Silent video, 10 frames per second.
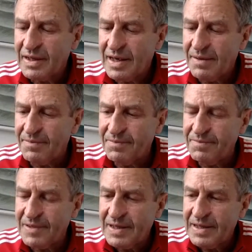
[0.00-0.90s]

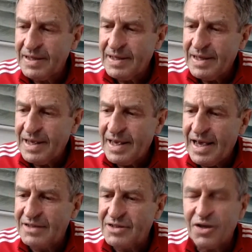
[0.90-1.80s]

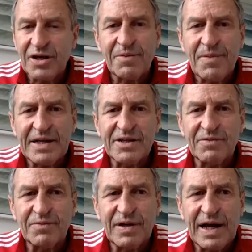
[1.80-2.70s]
And so you can
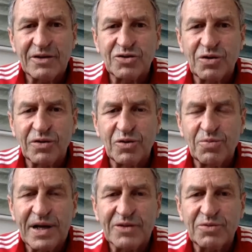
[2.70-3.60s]
imagine how strong the All
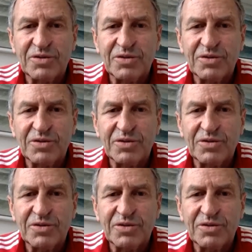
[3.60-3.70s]
Blacks were.